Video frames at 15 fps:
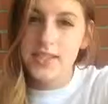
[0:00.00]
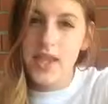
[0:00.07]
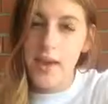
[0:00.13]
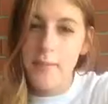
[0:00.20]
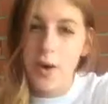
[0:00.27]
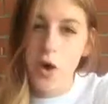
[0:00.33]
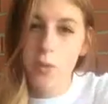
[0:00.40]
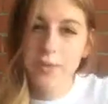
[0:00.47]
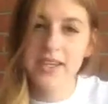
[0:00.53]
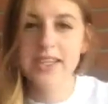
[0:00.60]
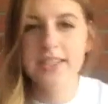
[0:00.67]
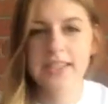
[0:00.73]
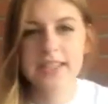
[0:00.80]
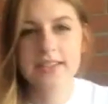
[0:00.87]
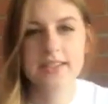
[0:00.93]
What's up,
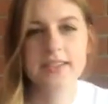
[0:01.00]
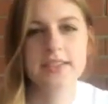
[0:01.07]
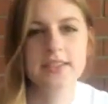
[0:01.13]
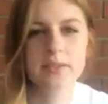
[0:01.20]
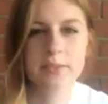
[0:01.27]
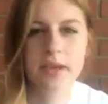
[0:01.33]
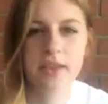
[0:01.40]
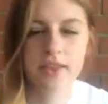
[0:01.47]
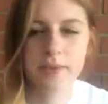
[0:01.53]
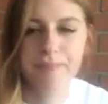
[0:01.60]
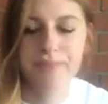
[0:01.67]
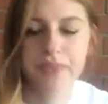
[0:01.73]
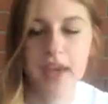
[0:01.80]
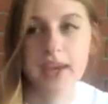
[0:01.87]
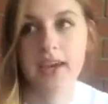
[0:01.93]
homie? It's Elizabeth.
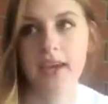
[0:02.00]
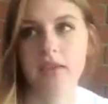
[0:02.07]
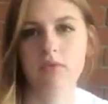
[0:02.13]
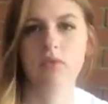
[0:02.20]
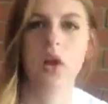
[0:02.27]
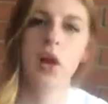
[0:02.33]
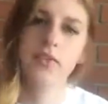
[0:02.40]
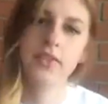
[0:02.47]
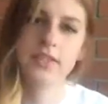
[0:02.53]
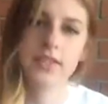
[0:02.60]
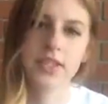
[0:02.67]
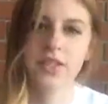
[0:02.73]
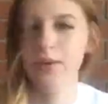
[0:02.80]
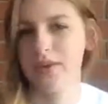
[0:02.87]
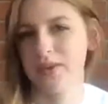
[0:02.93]
Again,
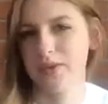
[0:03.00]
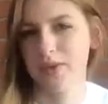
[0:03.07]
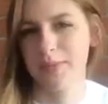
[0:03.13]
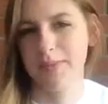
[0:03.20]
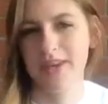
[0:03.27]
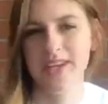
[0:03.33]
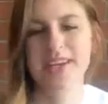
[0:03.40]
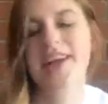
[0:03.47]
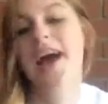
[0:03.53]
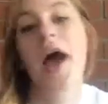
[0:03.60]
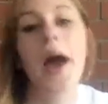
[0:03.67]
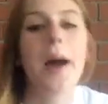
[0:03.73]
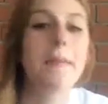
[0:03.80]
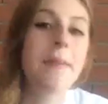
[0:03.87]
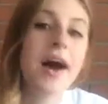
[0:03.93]
obviously, who else would it be?
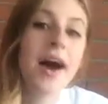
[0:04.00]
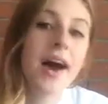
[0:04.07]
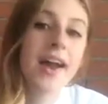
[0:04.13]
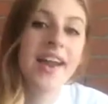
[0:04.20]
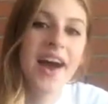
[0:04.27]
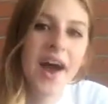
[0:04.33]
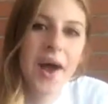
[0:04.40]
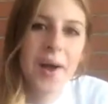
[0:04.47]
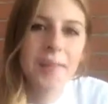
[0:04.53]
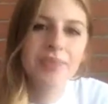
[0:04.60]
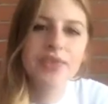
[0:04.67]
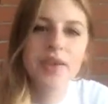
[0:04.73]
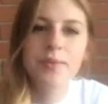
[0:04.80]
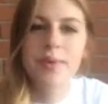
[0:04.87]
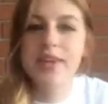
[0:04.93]
But I
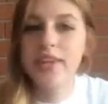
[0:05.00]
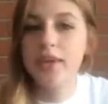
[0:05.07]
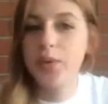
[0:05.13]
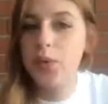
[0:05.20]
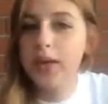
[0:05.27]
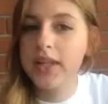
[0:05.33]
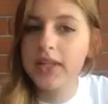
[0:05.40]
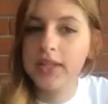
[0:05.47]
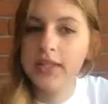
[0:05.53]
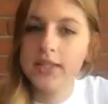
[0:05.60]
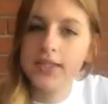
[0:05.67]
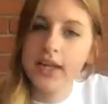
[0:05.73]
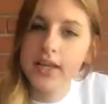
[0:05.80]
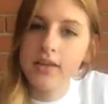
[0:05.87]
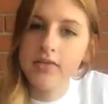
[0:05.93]
wanted a quick
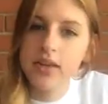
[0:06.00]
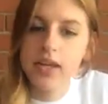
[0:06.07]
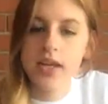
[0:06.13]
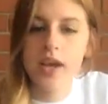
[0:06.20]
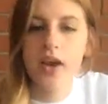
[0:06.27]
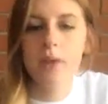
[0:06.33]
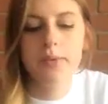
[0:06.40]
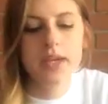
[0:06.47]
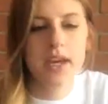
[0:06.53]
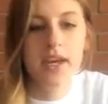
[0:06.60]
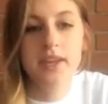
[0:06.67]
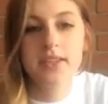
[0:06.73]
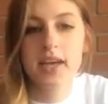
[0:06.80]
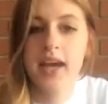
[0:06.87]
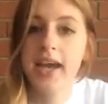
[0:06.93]
little tiny video
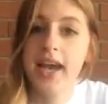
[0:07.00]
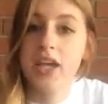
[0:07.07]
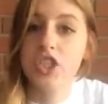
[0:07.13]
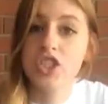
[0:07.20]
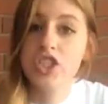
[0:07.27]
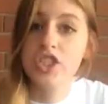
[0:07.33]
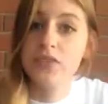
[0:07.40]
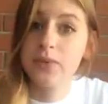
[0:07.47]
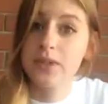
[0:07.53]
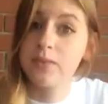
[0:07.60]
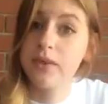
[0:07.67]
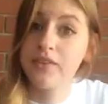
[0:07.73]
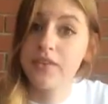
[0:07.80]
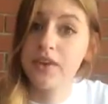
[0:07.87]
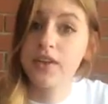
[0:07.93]
because I actually just went
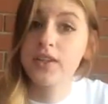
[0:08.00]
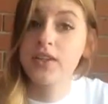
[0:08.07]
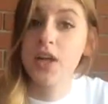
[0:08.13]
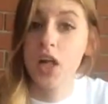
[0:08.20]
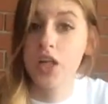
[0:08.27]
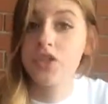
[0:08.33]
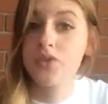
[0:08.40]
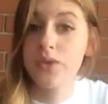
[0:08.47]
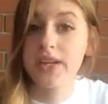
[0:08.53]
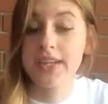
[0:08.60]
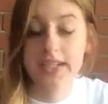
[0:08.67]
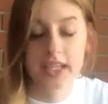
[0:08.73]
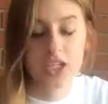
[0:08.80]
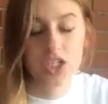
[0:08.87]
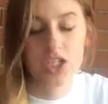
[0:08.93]
to my first college
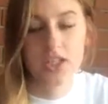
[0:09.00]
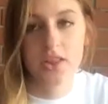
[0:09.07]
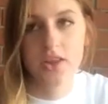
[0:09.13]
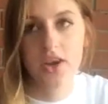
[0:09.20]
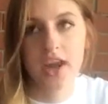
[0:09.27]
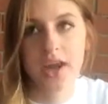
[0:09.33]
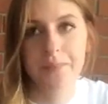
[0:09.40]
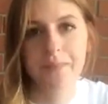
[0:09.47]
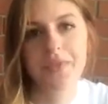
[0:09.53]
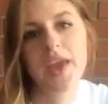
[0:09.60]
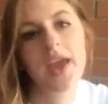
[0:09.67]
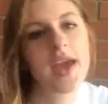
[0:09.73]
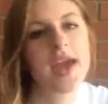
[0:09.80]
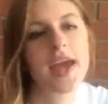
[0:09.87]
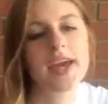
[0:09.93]
orientation the other day,
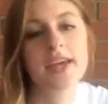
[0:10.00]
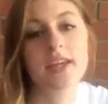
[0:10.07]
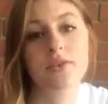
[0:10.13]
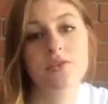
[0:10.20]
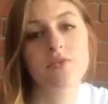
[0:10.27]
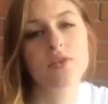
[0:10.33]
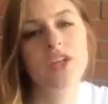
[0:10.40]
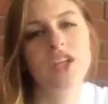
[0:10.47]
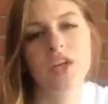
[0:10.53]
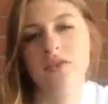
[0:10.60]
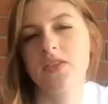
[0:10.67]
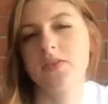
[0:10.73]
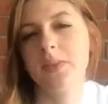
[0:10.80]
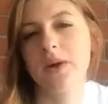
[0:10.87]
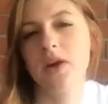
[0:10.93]
and I was really
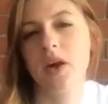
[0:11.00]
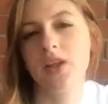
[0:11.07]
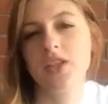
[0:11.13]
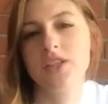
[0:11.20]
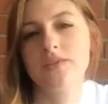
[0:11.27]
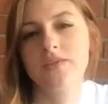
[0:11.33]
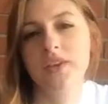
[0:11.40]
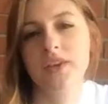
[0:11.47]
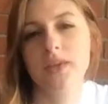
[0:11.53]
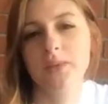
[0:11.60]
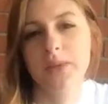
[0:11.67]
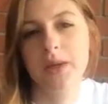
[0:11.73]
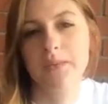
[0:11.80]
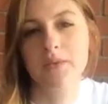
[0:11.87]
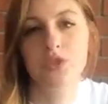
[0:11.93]
nervous about college at
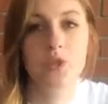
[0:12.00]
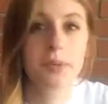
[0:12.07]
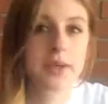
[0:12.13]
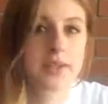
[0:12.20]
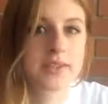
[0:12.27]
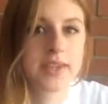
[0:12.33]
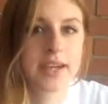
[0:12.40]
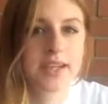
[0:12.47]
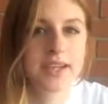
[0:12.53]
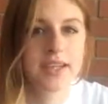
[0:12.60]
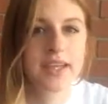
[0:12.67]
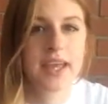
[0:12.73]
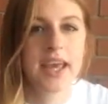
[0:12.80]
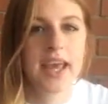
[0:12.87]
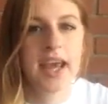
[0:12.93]
first, but now I'm super
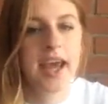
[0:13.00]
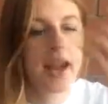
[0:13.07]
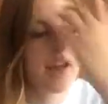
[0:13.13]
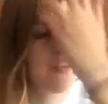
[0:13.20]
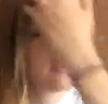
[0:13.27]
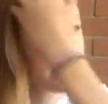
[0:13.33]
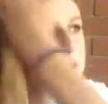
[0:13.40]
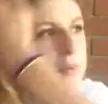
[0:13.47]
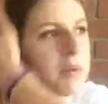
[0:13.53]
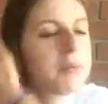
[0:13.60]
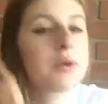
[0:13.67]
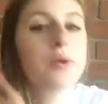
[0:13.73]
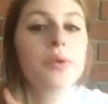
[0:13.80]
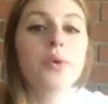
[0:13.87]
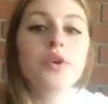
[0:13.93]
excited, and I figured it
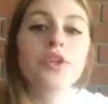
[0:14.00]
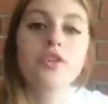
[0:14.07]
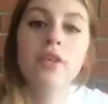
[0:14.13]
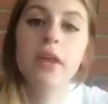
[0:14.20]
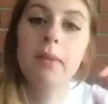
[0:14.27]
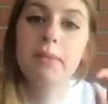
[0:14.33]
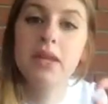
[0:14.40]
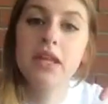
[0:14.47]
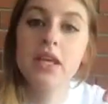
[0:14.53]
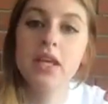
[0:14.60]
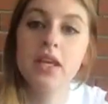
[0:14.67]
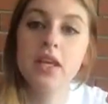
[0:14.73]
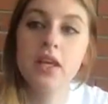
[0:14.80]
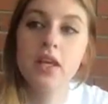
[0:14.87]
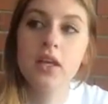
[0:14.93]
might be cool to do like a
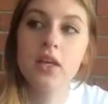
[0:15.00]
mini